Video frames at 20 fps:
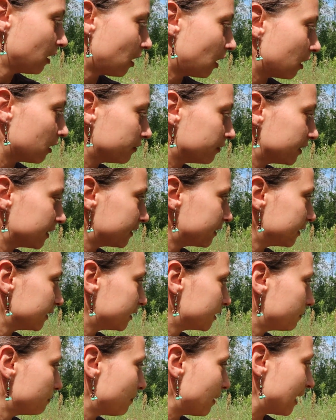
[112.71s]
harvest
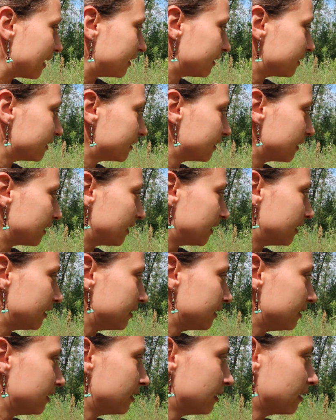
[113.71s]
its
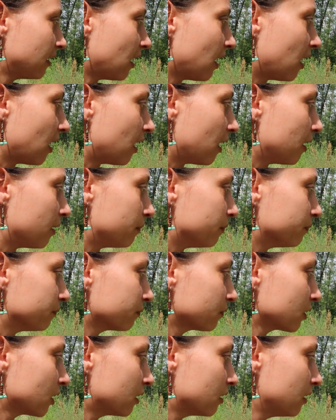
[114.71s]
medicine,
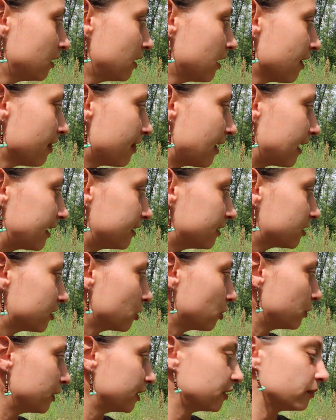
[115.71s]
that it's
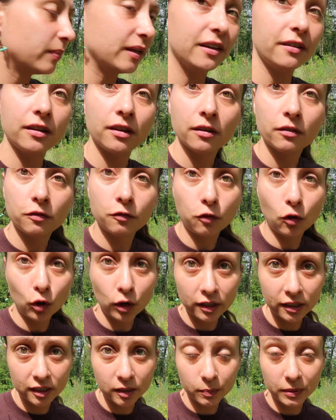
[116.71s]
going to be
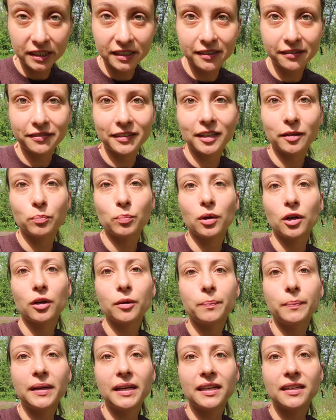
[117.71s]
for a specific
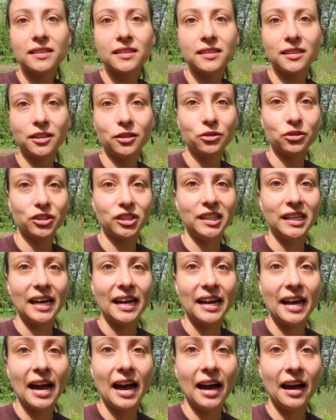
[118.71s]
purpose. Usually
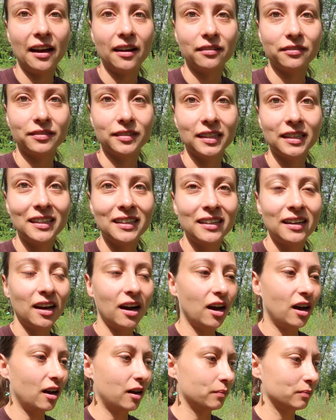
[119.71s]
I have
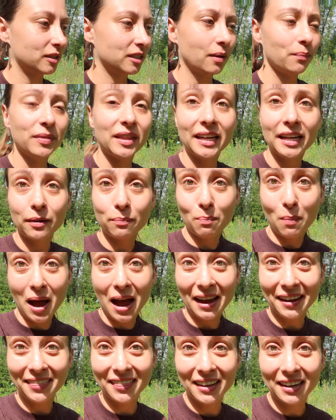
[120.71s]
something in
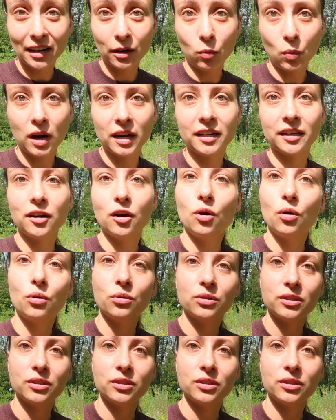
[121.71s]
mind that I want to go